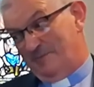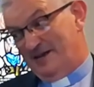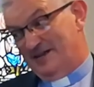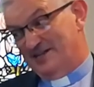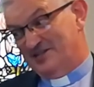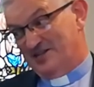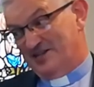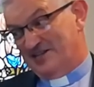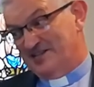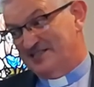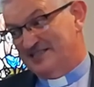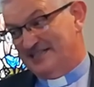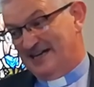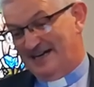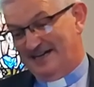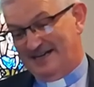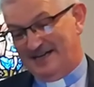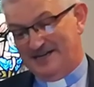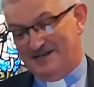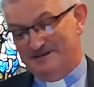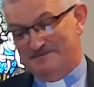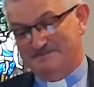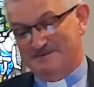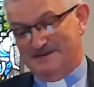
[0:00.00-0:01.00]
it'll be as
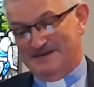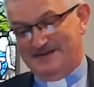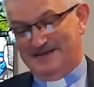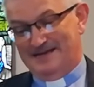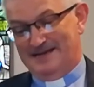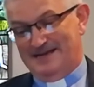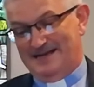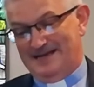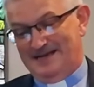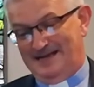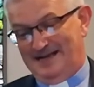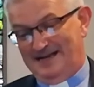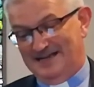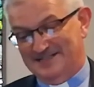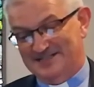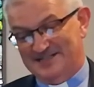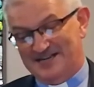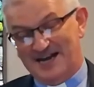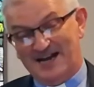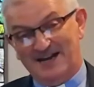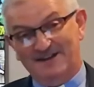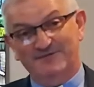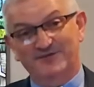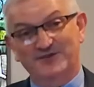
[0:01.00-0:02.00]
exciting
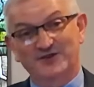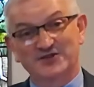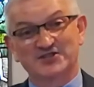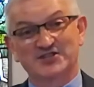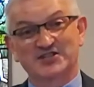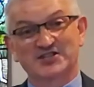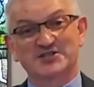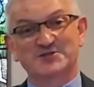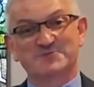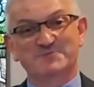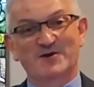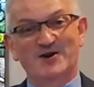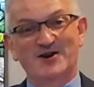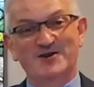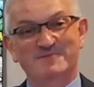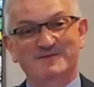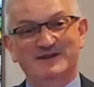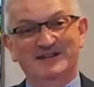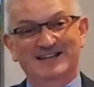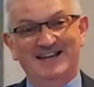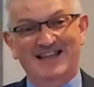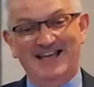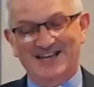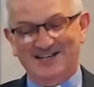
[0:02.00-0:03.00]
as Catherine's
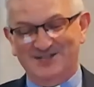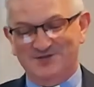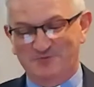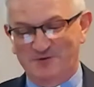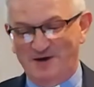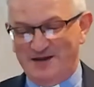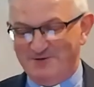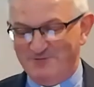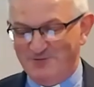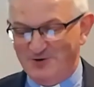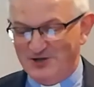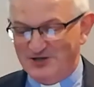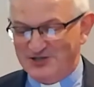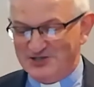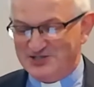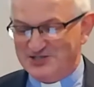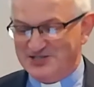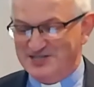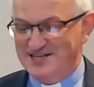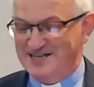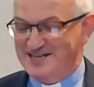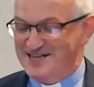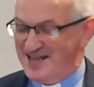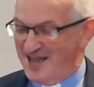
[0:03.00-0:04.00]
experiment last week
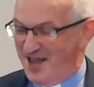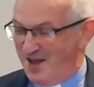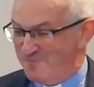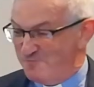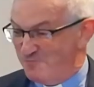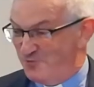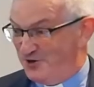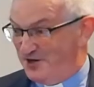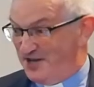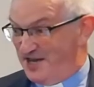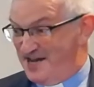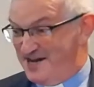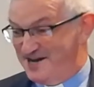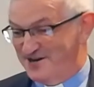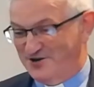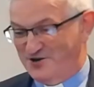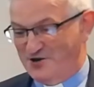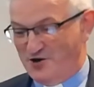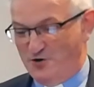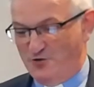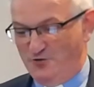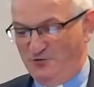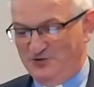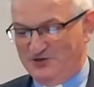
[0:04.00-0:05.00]
was, but
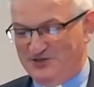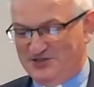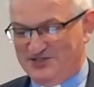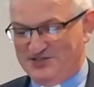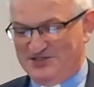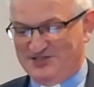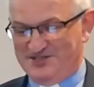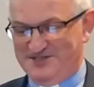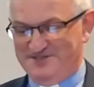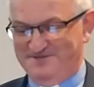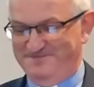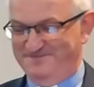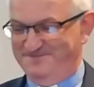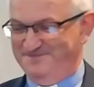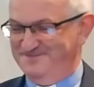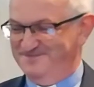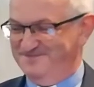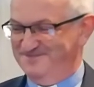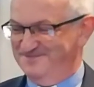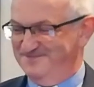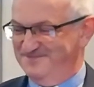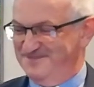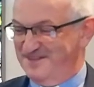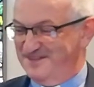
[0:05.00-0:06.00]
here
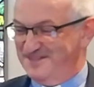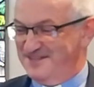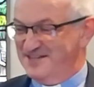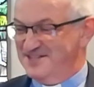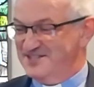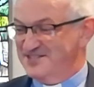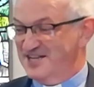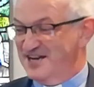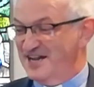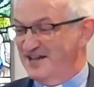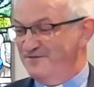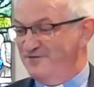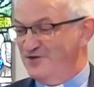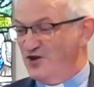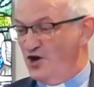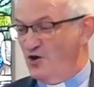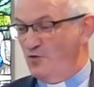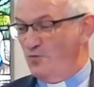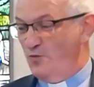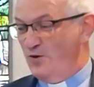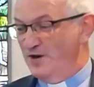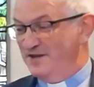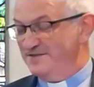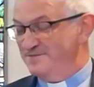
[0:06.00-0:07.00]
goes. The things that
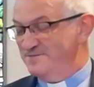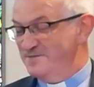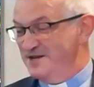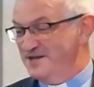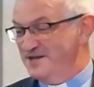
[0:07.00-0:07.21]
I've got